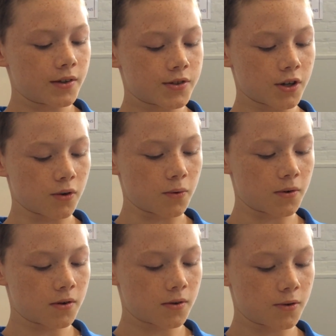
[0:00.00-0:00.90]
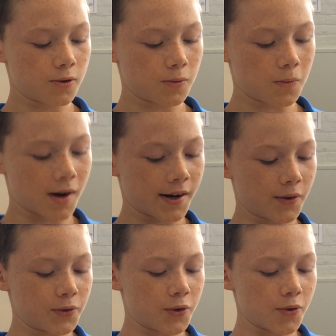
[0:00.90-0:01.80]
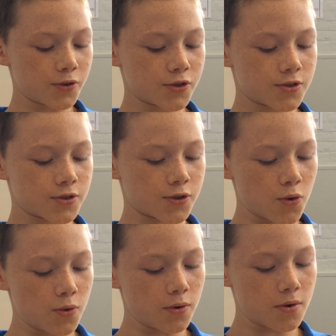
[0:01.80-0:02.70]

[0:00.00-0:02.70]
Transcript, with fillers: So, why don't you scoot?